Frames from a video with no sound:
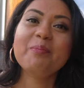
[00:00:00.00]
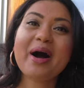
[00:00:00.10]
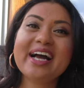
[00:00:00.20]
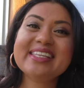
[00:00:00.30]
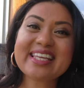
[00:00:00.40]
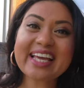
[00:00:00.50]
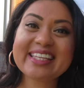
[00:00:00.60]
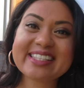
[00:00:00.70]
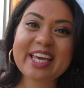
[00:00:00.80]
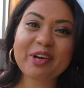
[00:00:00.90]
My
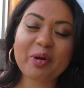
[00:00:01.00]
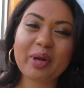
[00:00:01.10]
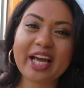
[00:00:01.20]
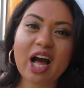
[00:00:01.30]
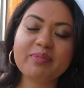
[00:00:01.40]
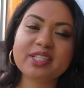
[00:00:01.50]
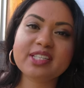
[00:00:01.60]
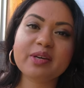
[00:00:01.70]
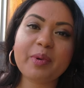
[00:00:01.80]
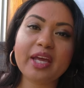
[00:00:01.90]
second secret when it comes to
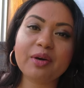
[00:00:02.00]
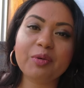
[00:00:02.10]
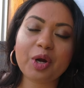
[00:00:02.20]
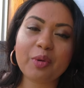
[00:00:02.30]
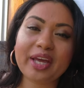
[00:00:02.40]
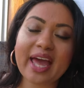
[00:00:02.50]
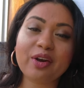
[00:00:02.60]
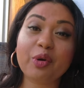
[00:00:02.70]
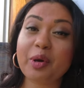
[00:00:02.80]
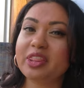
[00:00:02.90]
tomato growing and
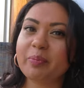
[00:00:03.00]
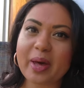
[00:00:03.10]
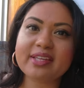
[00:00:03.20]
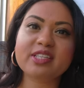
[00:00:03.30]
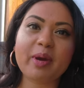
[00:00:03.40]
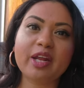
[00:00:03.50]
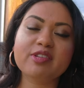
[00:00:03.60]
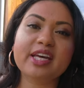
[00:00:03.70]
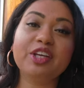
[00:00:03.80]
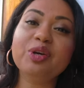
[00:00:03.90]
growing the best tomatoes
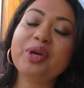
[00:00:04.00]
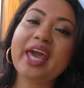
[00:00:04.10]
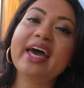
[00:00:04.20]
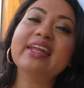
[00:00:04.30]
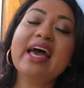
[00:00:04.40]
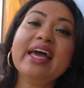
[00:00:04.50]
that you can